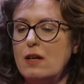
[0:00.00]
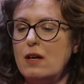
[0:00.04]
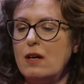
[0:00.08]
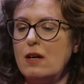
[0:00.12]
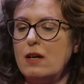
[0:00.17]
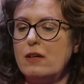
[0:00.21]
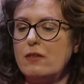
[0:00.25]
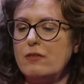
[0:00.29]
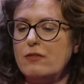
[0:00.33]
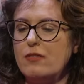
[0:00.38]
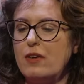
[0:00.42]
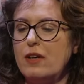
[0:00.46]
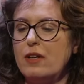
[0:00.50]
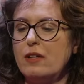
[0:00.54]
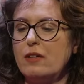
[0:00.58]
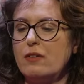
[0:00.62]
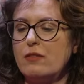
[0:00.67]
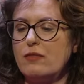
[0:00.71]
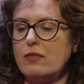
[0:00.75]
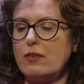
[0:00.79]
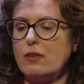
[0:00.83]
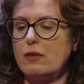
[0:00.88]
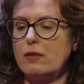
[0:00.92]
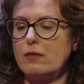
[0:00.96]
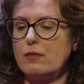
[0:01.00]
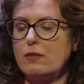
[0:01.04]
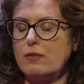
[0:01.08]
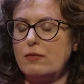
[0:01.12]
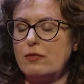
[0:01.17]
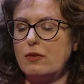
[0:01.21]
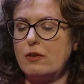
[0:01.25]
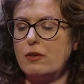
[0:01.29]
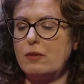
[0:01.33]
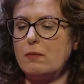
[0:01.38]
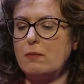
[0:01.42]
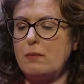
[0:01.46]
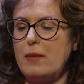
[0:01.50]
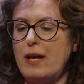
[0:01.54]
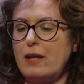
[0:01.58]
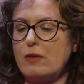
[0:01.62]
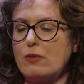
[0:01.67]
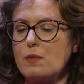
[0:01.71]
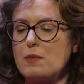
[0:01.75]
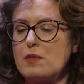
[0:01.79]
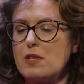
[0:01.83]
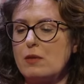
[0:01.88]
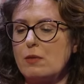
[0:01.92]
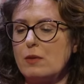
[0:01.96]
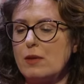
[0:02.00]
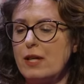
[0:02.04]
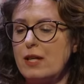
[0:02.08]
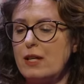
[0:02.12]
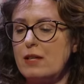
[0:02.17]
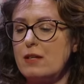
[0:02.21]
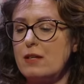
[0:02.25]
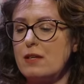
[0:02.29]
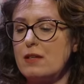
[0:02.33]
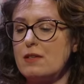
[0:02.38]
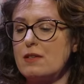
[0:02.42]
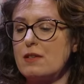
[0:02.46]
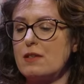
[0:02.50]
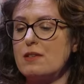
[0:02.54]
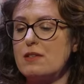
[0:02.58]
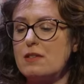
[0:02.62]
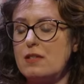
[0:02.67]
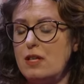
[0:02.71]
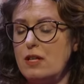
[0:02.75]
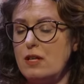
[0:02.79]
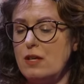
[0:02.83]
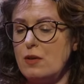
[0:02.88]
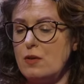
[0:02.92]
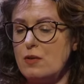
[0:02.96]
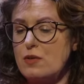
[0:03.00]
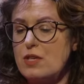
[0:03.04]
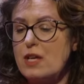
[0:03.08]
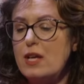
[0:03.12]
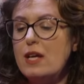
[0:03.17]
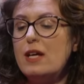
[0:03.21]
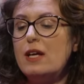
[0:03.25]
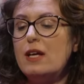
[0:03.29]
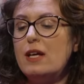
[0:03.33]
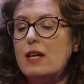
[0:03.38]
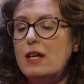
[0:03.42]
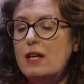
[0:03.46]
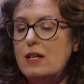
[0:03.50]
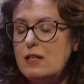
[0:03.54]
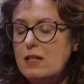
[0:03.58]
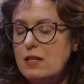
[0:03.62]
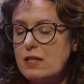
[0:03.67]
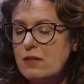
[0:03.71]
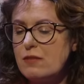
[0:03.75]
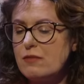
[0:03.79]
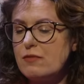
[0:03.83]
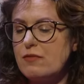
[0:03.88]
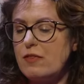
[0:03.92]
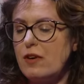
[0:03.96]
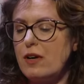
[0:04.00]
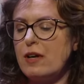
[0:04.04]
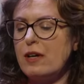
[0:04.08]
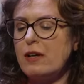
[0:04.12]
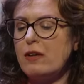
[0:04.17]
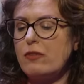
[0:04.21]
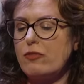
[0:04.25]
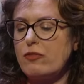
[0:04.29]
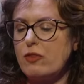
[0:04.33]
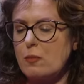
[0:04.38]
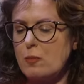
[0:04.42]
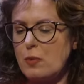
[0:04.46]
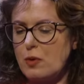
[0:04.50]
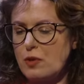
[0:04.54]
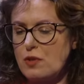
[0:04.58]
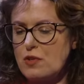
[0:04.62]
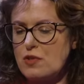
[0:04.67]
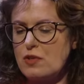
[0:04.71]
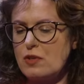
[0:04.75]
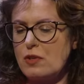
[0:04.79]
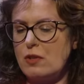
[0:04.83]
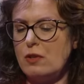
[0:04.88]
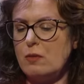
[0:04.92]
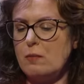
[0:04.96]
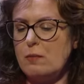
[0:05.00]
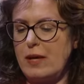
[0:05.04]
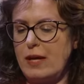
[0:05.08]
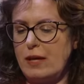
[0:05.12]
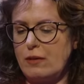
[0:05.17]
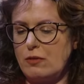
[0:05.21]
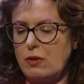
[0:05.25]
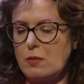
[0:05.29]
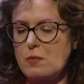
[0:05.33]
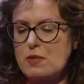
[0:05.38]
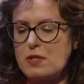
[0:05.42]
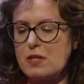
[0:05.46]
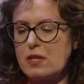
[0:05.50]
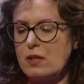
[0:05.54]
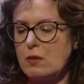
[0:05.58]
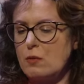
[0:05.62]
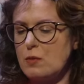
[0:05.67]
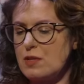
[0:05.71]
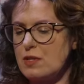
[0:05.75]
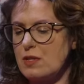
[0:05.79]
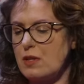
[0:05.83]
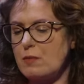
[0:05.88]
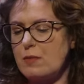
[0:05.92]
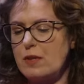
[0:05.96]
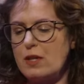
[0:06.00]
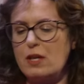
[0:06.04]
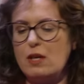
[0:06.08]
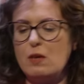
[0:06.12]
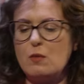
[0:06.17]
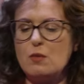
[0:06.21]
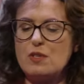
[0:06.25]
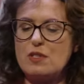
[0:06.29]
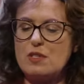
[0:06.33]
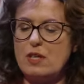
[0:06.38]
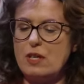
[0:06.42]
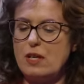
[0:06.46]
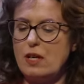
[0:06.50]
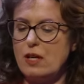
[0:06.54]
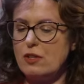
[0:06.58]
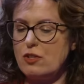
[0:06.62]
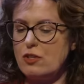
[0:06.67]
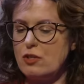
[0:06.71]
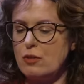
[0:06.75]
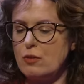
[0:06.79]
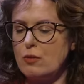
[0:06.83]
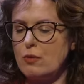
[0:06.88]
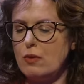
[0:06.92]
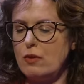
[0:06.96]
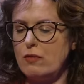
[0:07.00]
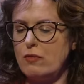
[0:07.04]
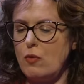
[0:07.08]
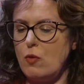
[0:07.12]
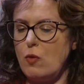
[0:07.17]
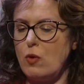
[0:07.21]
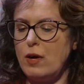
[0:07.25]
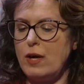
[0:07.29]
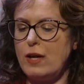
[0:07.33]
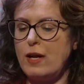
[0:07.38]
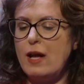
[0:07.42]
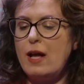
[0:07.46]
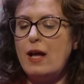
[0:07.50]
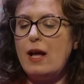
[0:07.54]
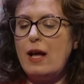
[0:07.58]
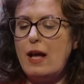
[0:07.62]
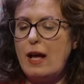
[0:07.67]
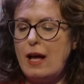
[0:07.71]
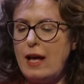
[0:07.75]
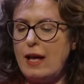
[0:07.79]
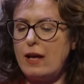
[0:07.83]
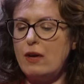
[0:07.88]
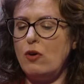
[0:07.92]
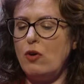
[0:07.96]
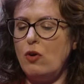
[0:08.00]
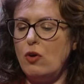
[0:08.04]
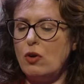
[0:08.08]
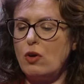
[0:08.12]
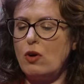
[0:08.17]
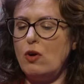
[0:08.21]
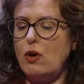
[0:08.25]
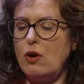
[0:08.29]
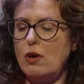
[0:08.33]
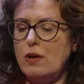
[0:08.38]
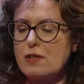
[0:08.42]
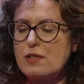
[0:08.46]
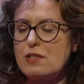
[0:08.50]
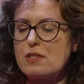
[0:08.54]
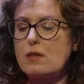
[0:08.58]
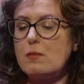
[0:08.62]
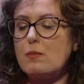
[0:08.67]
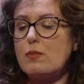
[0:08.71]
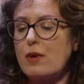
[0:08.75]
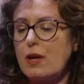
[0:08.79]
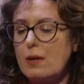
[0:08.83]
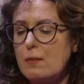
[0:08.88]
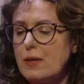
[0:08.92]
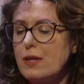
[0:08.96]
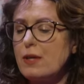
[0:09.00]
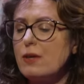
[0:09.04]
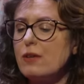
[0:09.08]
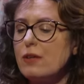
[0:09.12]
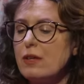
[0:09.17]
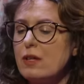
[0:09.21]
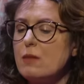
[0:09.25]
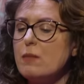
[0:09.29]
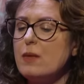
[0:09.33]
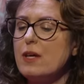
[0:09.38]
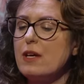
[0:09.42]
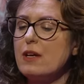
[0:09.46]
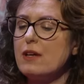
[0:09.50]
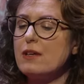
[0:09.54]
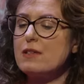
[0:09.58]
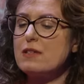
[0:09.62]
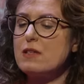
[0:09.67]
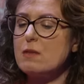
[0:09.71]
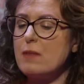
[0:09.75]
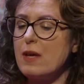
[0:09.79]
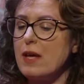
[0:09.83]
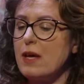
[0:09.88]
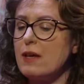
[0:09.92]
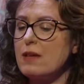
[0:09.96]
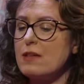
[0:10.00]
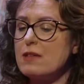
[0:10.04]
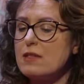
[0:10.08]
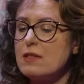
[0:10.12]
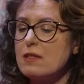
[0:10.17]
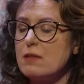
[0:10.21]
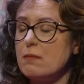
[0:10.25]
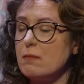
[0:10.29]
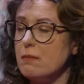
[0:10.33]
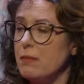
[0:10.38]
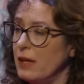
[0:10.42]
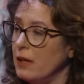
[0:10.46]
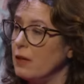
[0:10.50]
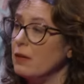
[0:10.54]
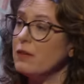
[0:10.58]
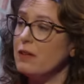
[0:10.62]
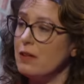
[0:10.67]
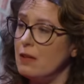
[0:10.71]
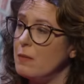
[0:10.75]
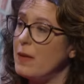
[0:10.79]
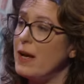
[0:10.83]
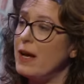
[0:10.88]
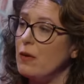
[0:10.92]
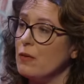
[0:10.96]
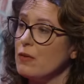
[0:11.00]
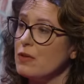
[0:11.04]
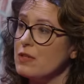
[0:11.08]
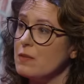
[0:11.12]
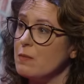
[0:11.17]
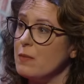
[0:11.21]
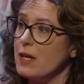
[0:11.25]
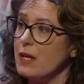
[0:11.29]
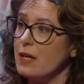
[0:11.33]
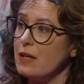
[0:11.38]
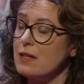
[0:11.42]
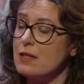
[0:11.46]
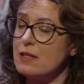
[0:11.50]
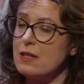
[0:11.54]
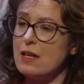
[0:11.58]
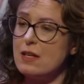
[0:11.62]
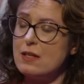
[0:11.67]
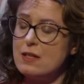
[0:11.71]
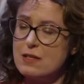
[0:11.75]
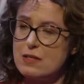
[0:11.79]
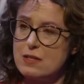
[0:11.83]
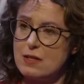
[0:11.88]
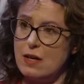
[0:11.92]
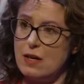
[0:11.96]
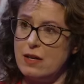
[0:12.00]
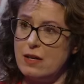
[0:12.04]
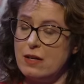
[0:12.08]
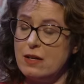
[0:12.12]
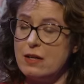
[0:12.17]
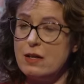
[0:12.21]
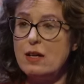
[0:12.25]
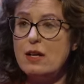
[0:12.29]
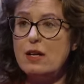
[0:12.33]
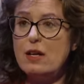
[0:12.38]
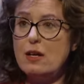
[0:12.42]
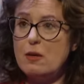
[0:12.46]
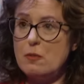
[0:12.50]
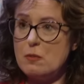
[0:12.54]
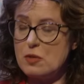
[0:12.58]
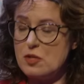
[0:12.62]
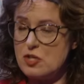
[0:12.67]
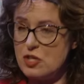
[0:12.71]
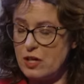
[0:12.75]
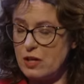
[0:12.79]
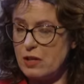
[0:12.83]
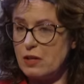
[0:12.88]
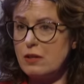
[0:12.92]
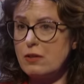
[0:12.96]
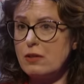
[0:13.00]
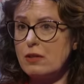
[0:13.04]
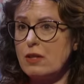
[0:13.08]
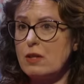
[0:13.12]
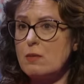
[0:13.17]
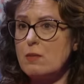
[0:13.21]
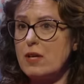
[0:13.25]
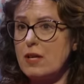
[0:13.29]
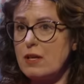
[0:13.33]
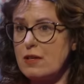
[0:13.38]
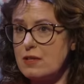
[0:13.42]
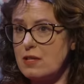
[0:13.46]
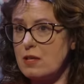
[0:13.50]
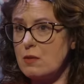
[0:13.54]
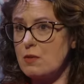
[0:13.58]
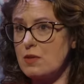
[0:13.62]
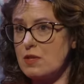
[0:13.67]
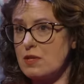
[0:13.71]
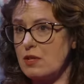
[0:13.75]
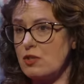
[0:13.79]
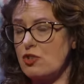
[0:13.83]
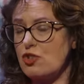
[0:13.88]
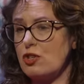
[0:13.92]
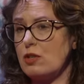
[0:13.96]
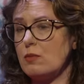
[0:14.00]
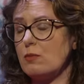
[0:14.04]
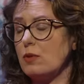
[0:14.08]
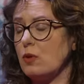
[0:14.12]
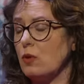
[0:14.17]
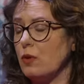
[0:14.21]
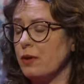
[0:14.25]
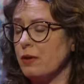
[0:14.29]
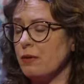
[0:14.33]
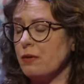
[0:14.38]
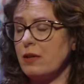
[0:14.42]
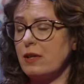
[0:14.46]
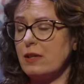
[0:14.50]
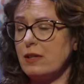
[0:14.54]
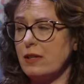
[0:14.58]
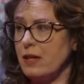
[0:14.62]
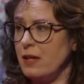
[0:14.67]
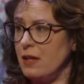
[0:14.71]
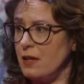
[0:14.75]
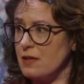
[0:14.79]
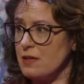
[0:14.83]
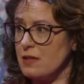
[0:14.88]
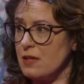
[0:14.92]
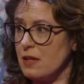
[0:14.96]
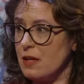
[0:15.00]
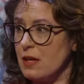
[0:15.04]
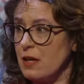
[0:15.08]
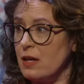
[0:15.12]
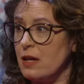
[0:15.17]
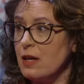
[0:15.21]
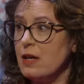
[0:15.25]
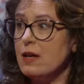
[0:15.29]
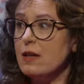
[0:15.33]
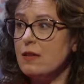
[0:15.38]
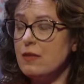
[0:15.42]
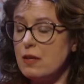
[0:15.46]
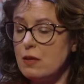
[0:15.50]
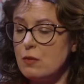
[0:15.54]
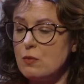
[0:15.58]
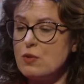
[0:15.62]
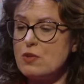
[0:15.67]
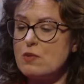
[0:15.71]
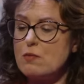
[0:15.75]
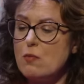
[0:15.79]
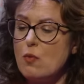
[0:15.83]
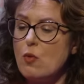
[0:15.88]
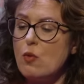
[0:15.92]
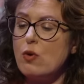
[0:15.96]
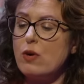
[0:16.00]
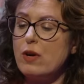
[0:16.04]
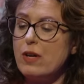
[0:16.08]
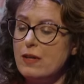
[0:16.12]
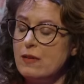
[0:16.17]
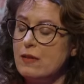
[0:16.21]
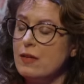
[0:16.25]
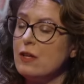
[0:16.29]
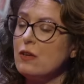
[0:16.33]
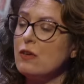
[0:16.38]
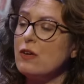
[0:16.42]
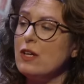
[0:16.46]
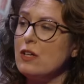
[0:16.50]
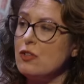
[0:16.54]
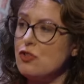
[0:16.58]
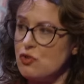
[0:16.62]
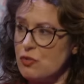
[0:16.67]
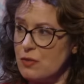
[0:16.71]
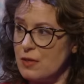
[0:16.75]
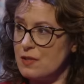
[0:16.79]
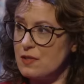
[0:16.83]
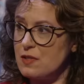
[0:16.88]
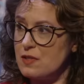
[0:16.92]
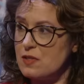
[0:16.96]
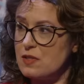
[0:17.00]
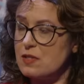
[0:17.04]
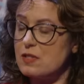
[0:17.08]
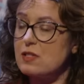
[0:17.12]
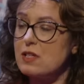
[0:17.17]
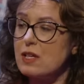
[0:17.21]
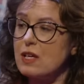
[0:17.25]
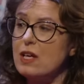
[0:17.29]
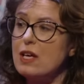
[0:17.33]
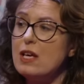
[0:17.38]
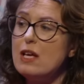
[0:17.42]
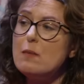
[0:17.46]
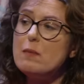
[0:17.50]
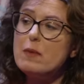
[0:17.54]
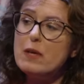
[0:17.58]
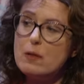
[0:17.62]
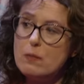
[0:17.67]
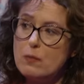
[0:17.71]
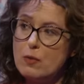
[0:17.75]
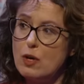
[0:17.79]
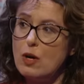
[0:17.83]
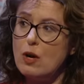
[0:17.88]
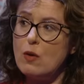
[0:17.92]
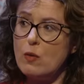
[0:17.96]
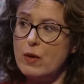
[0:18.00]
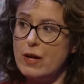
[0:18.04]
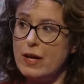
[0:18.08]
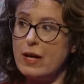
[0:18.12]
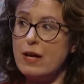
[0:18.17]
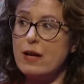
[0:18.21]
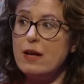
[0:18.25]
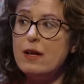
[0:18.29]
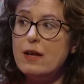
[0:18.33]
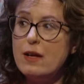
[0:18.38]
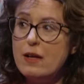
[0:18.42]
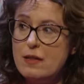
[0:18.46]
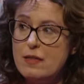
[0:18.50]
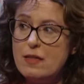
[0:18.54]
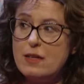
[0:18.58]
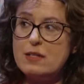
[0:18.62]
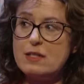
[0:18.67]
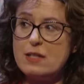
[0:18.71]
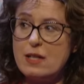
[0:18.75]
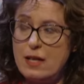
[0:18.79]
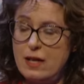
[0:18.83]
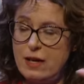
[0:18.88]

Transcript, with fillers: uh, filed for, for bankruptcy related to his casinos. He didn't file for personal bankruptcy. It was something he was seeking to avoid at all cost, primarily because the banks bailed him out because they decided, particularly because he was such an employer in Atlantic City, that it was more in their interests to keep him going than to